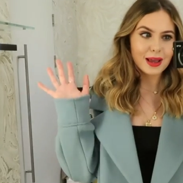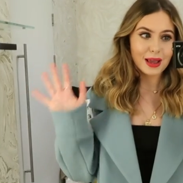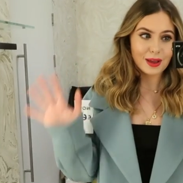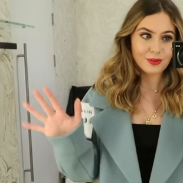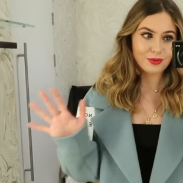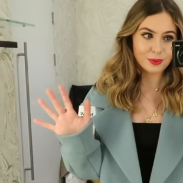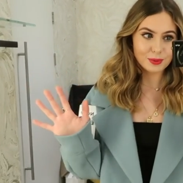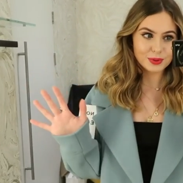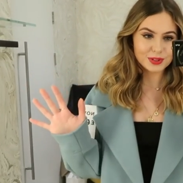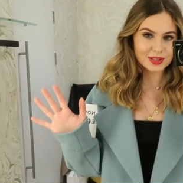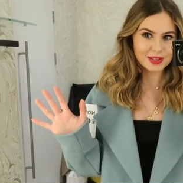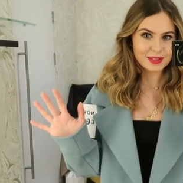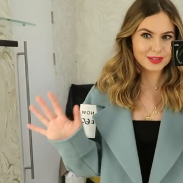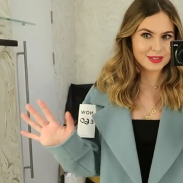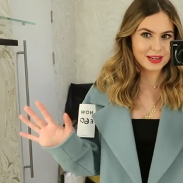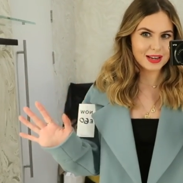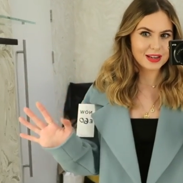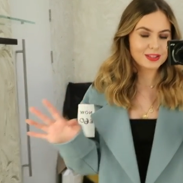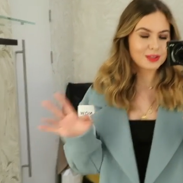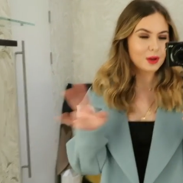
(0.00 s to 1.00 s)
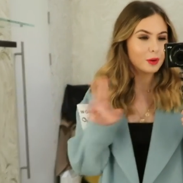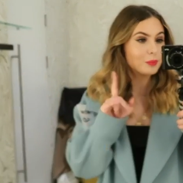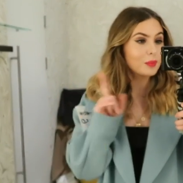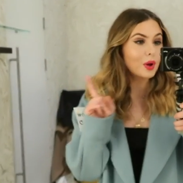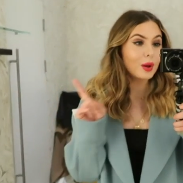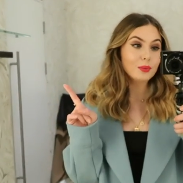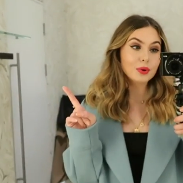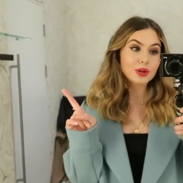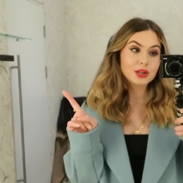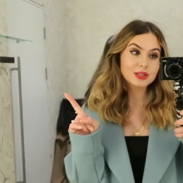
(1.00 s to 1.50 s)
if it was in a six. I'm,
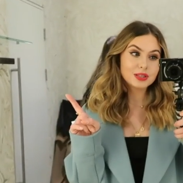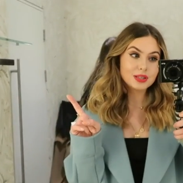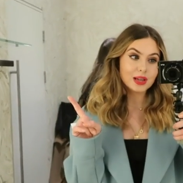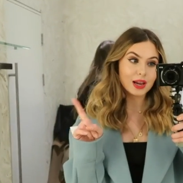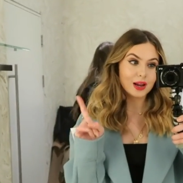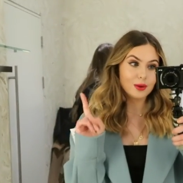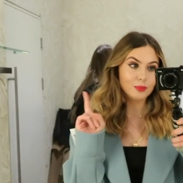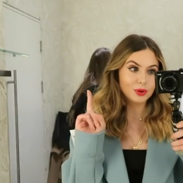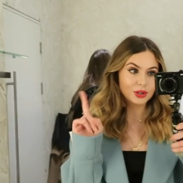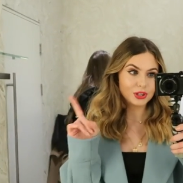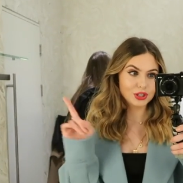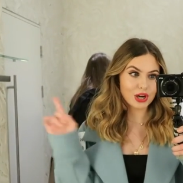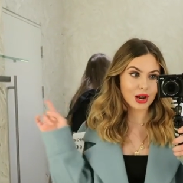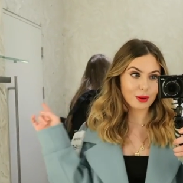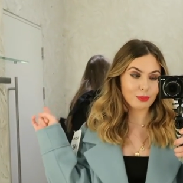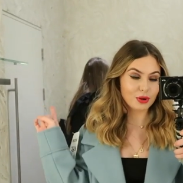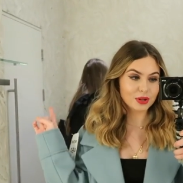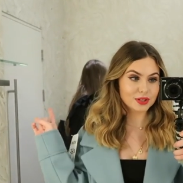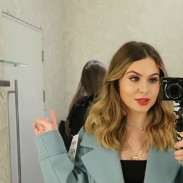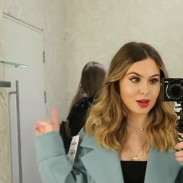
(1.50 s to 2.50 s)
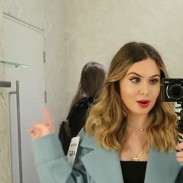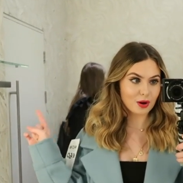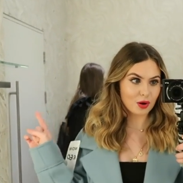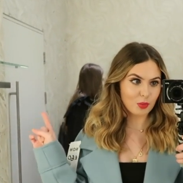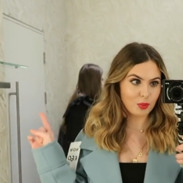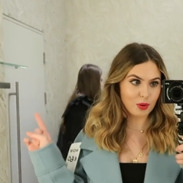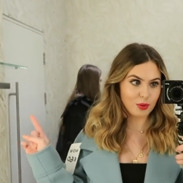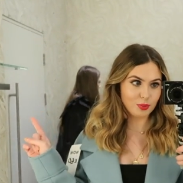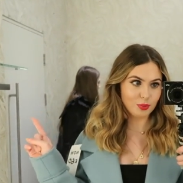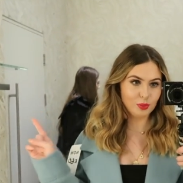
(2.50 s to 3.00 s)
I'm going to see, I'm going to check because there
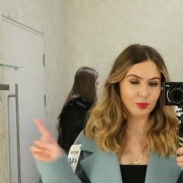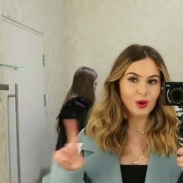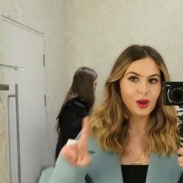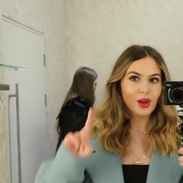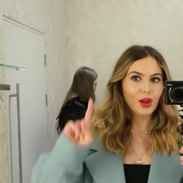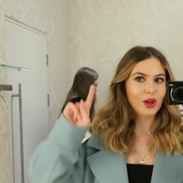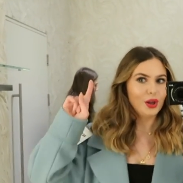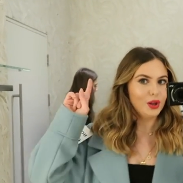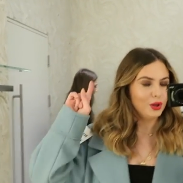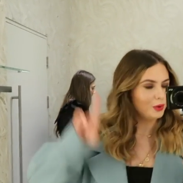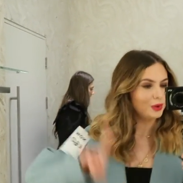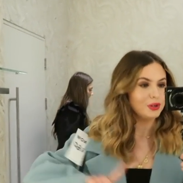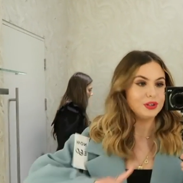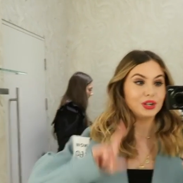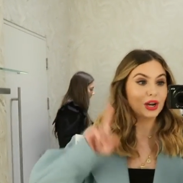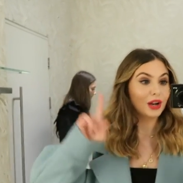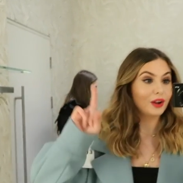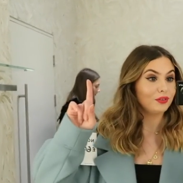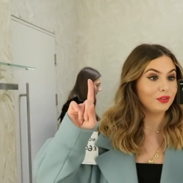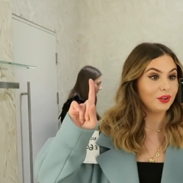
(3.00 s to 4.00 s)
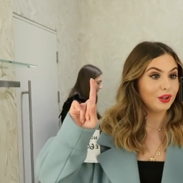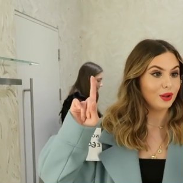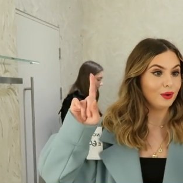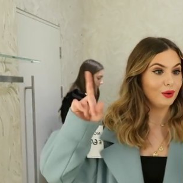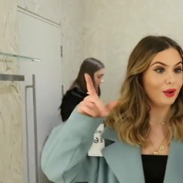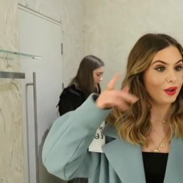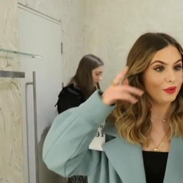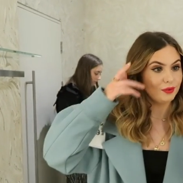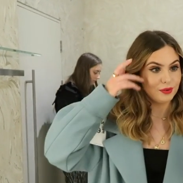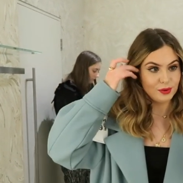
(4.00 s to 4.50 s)
are people who can check for
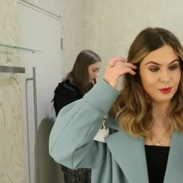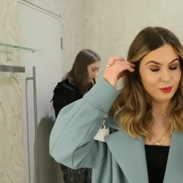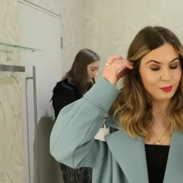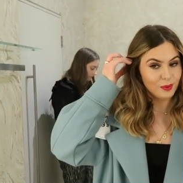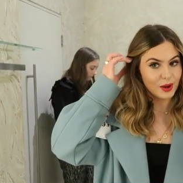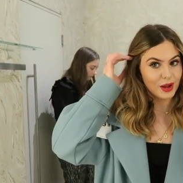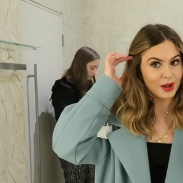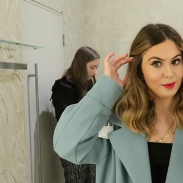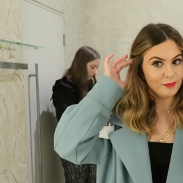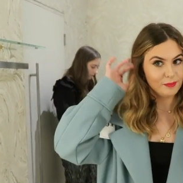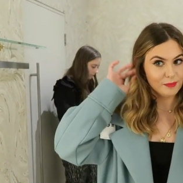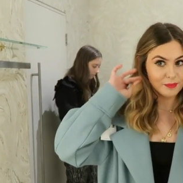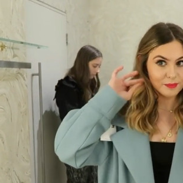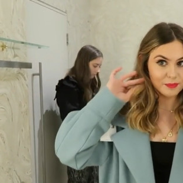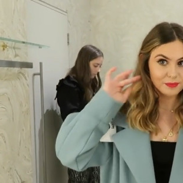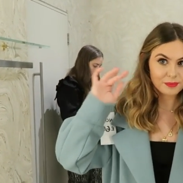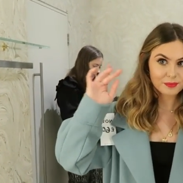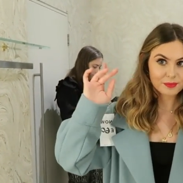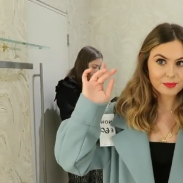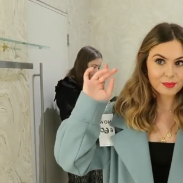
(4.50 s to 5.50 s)
you if you um,